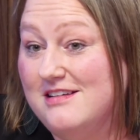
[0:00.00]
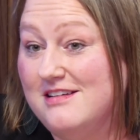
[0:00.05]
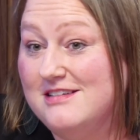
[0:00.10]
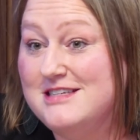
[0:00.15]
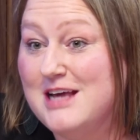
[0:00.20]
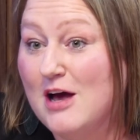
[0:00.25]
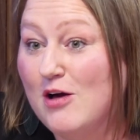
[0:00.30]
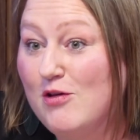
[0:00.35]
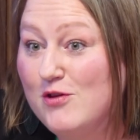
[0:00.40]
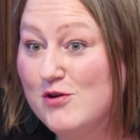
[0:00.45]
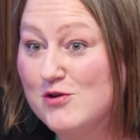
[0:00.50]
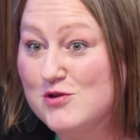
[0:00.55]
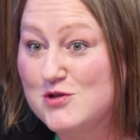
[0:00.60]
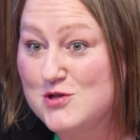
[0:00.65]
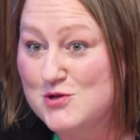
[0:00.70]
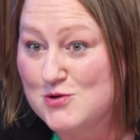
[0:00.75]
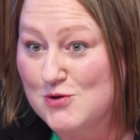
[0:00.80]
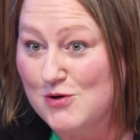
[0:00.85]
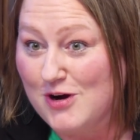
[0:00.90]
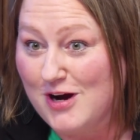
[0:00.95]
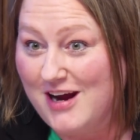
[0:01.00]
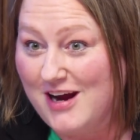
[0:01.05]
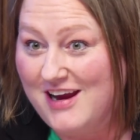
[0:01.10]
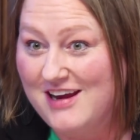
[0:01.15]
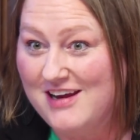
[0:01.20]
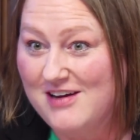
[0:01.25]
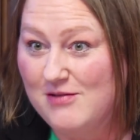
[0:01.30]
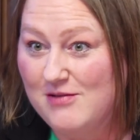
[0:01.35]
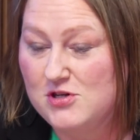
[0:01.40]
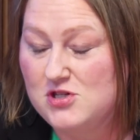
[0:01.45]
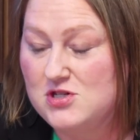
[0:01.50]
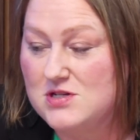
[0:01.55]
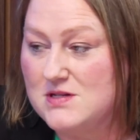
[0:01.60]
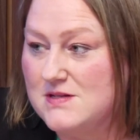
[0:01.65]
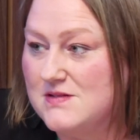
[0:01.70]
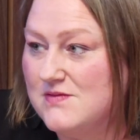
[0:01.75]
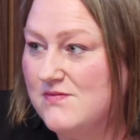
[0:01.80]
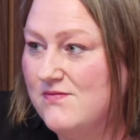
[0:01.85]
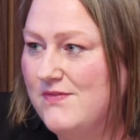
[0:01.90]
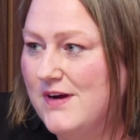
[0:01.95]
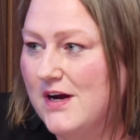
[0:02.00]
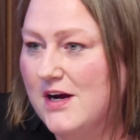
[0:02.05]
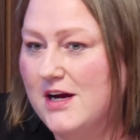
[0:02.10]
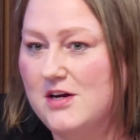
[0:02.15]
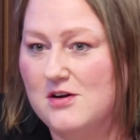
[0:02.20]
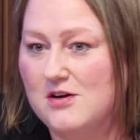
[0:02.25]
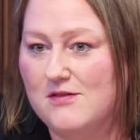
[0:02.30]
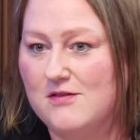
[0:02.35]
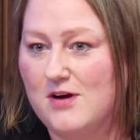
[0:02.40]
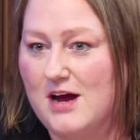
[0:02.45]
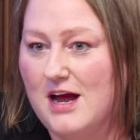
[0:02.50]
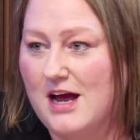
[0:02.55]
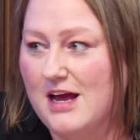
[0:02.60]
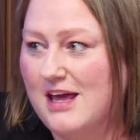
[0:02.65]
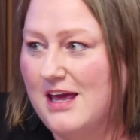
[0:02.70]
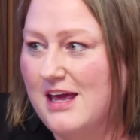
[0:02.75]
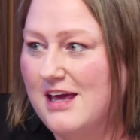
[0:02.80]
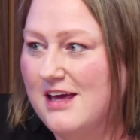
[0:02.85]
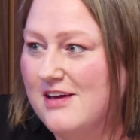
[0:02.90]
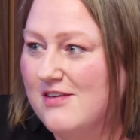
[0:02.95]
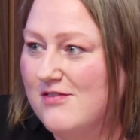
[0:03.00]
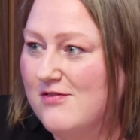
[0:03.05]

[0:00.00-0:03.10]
tell their story, which is very nerve-wracking